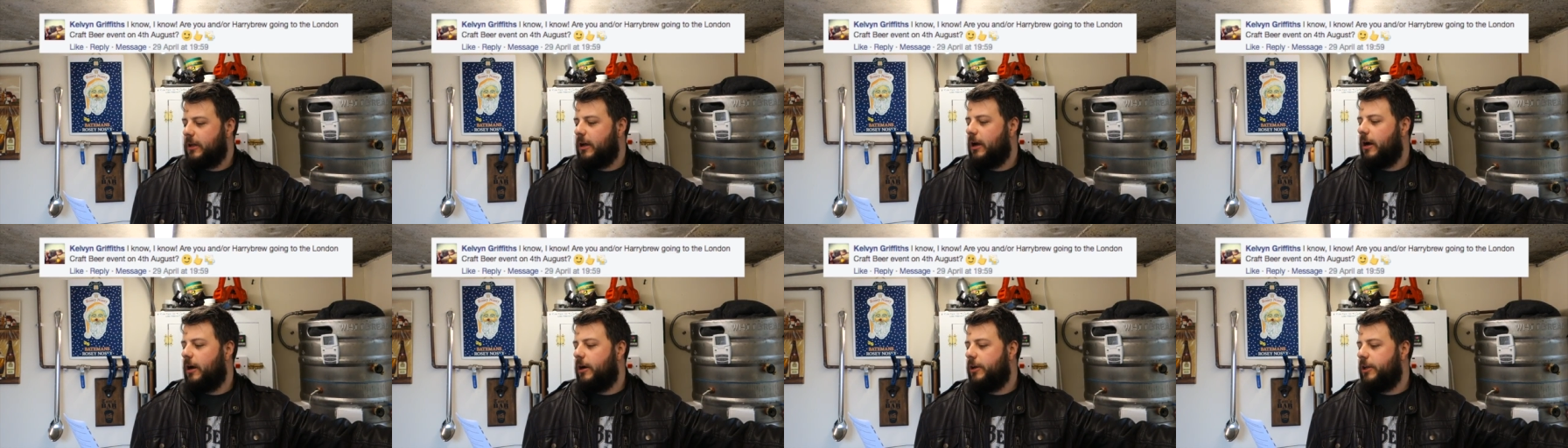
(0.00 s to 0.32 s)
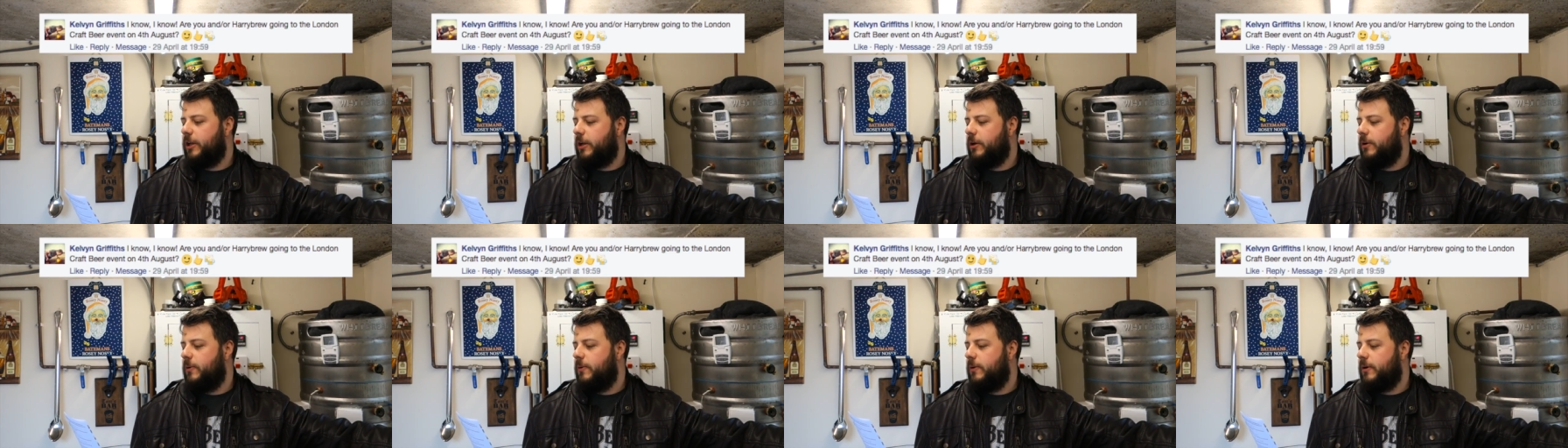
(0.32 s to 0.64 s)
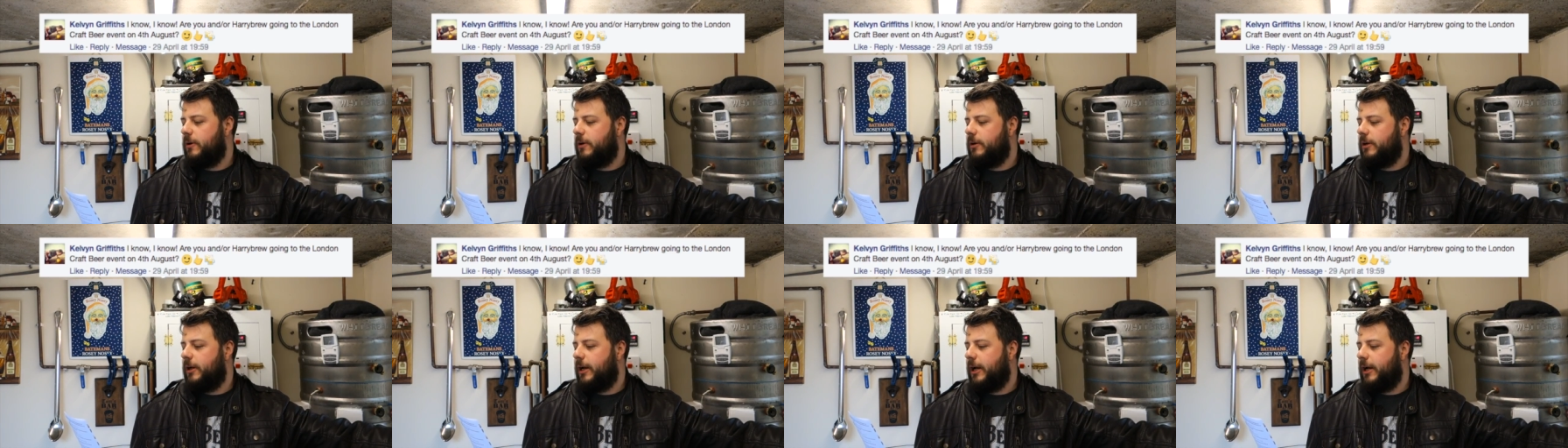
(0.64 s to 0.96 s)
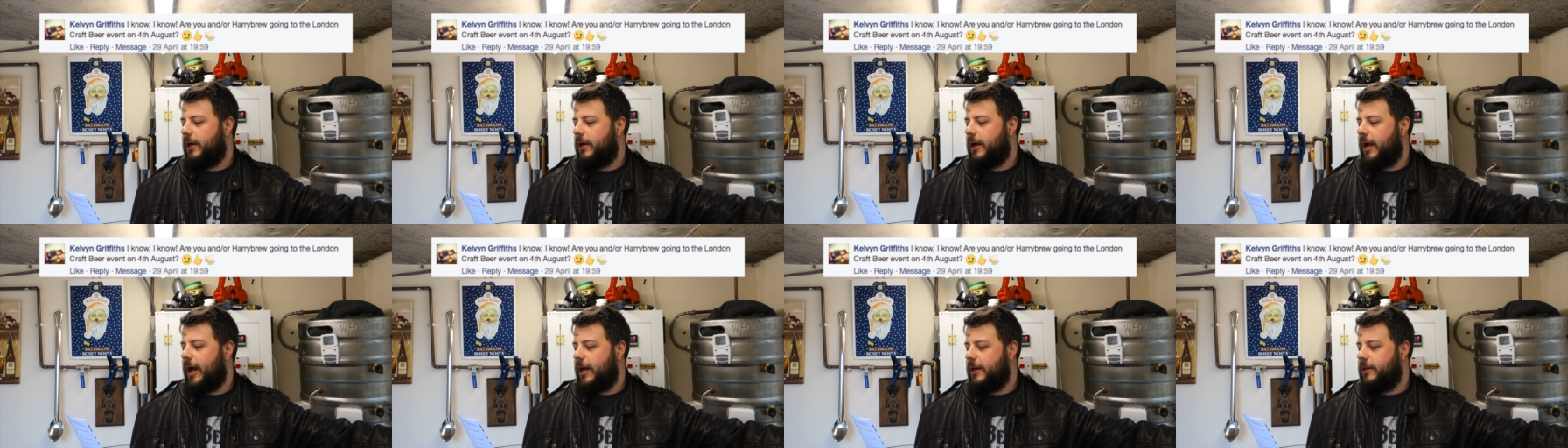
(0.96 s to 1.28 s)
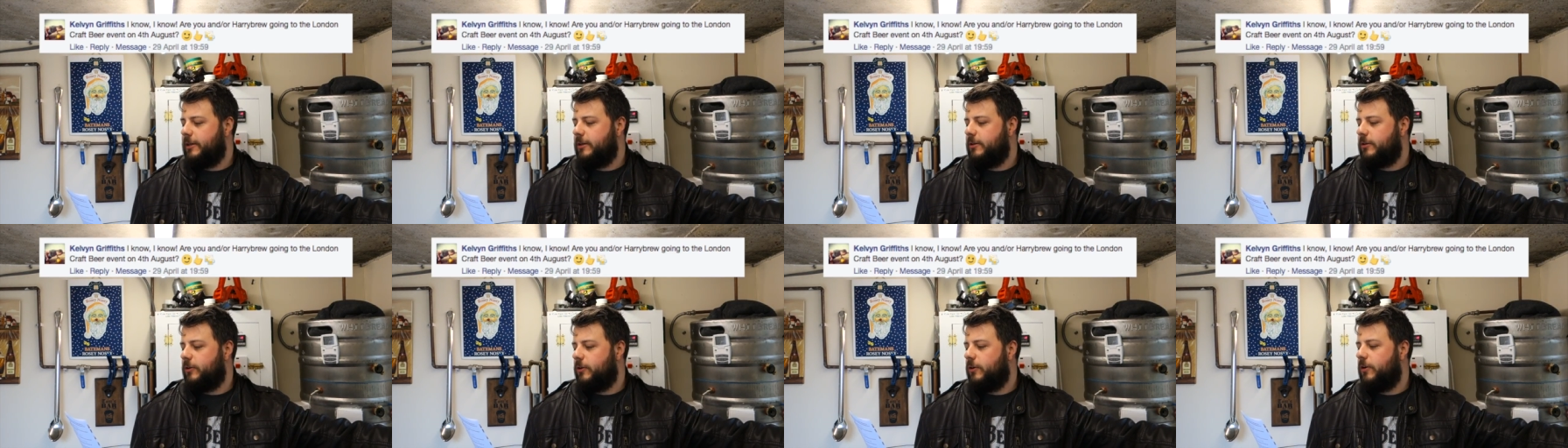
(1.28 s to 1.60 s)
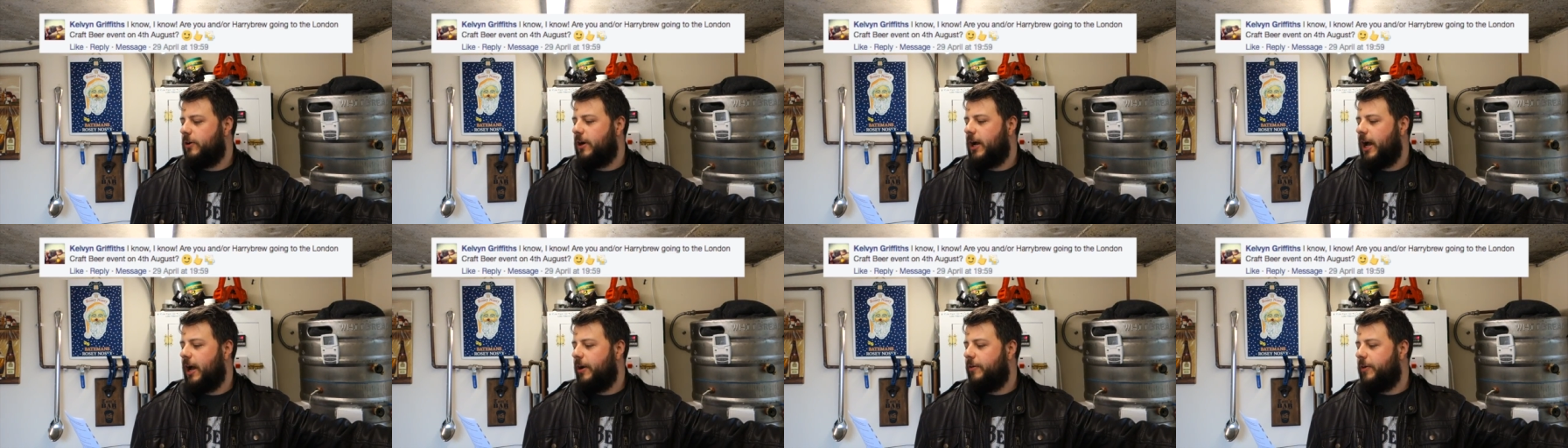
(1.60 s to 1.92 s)
Are you and
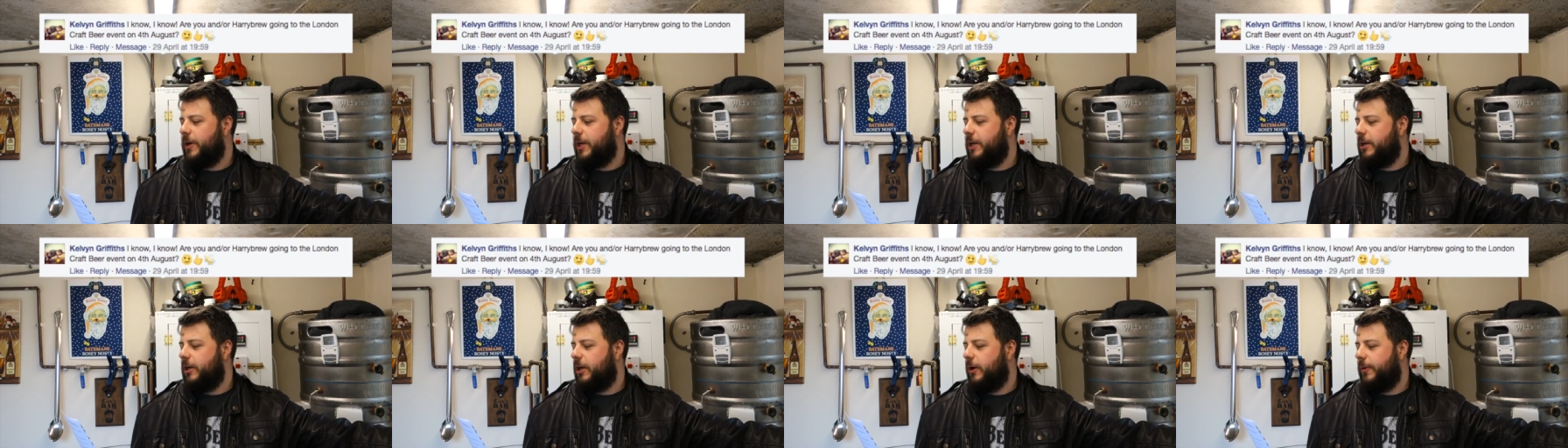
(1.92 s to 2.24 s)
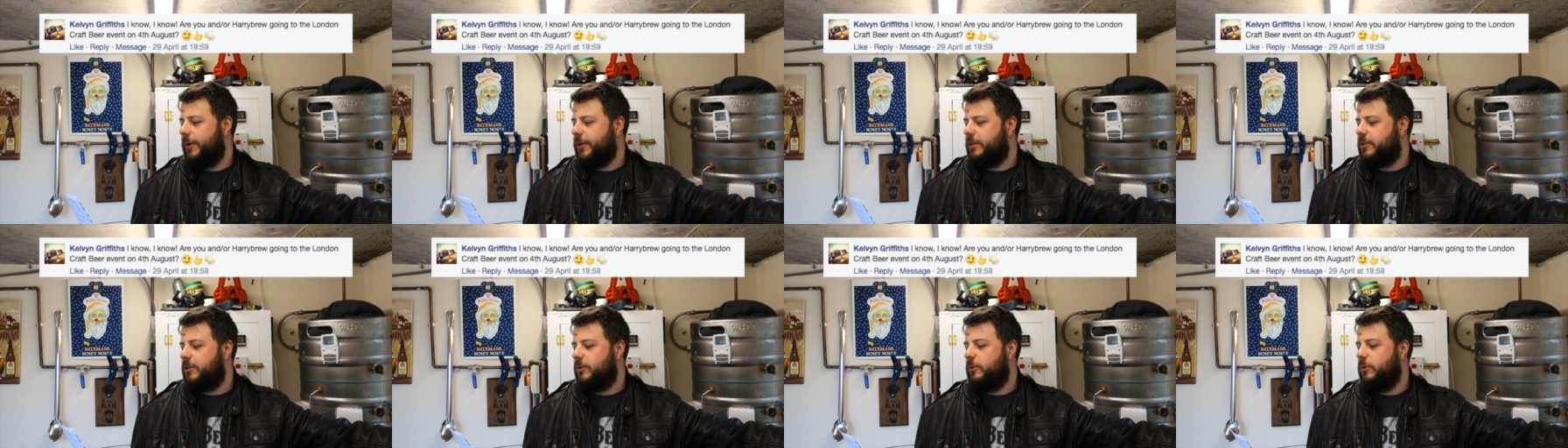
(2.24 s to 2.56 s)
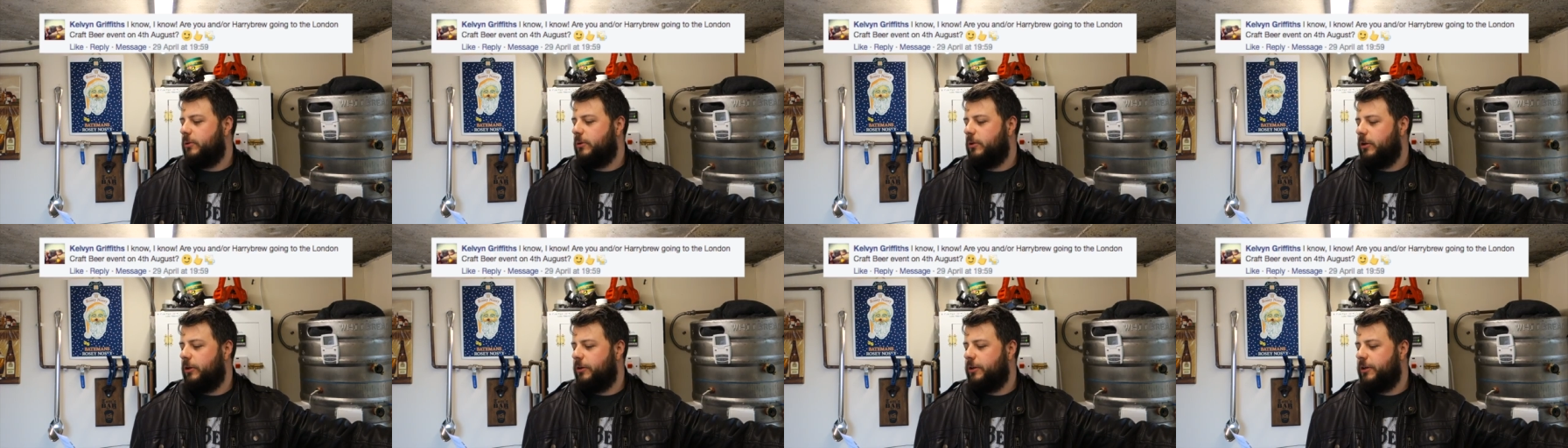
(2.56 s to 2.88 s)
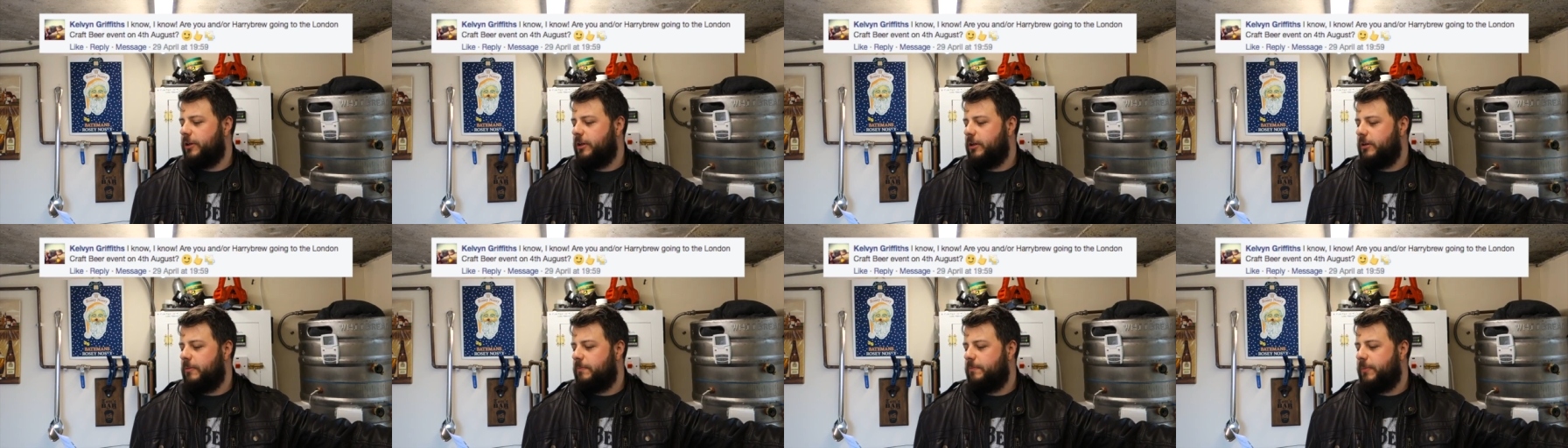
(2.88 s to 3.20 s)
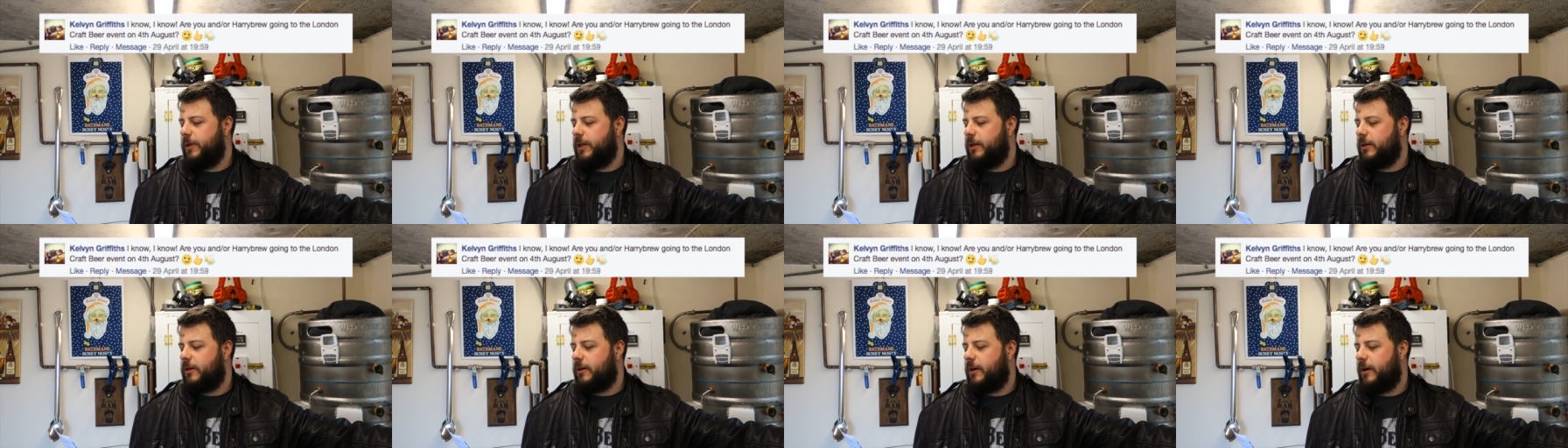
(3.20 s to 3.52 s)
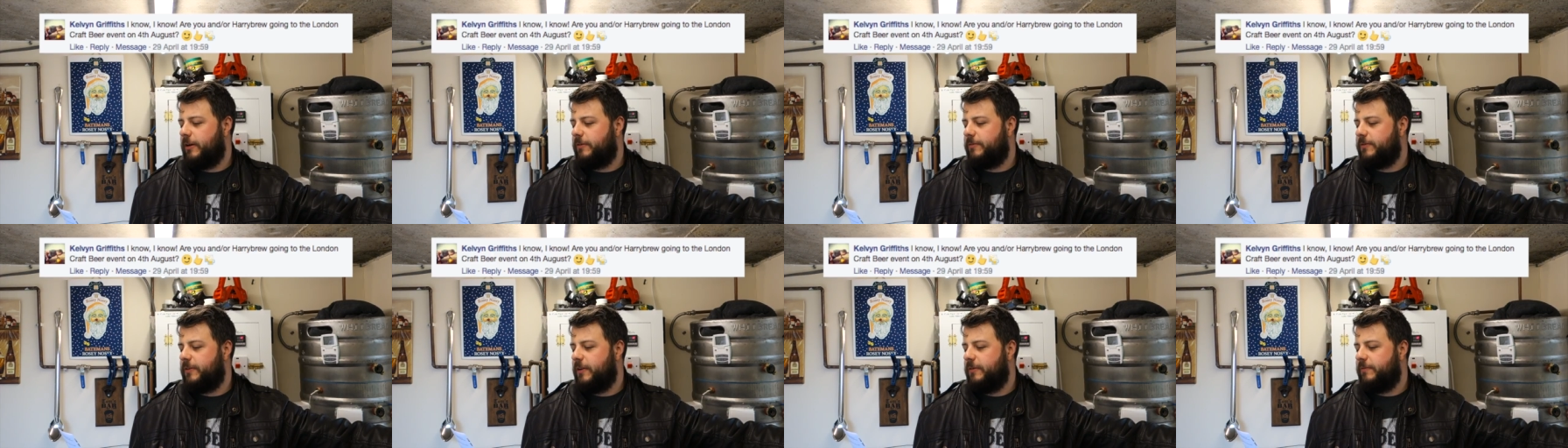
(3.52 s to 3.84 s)
or Harry going to London
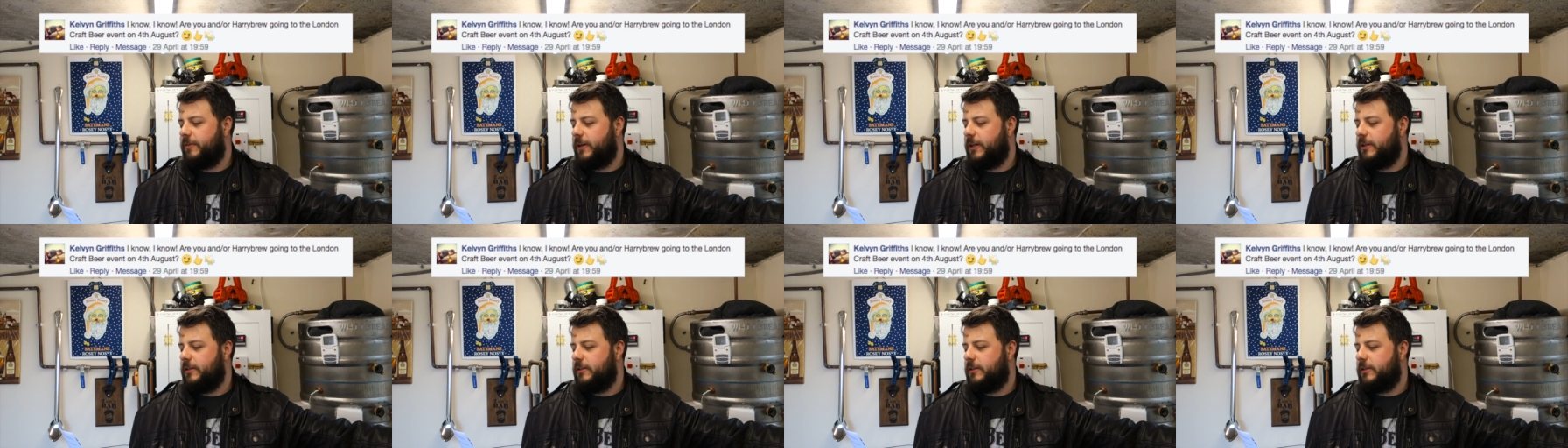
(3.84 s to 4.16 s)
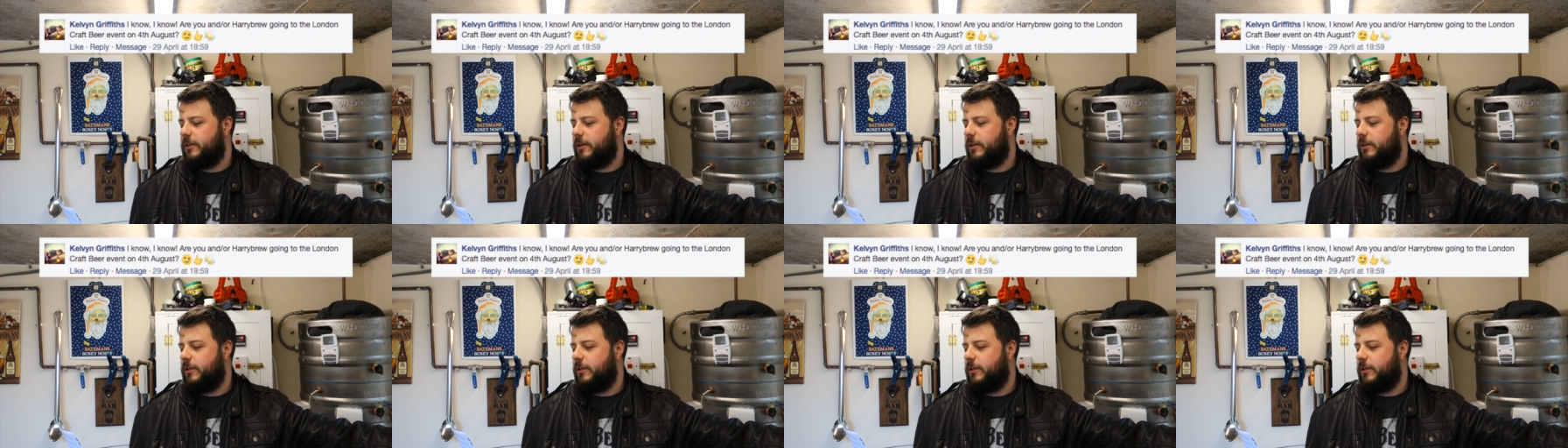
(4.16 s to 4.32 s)
Beercraft event